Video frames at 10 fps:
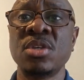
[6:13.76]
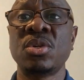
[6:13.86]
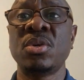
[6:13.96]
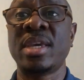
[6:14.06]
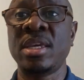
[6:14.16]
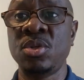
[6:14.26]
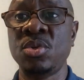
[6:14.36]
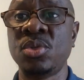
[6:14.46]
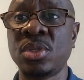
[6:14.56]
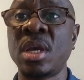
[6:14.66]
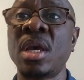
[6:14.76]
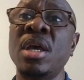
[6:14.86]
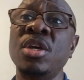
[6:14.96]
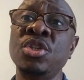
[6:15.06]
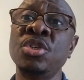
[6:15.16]
So you can use uh,
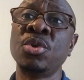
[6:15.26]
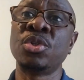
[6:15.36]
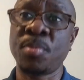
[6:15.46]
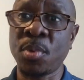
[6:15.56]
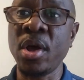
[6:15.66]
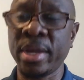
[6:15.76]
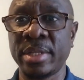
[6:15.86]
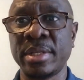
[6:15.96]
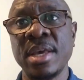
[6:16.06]
Yoast plugin.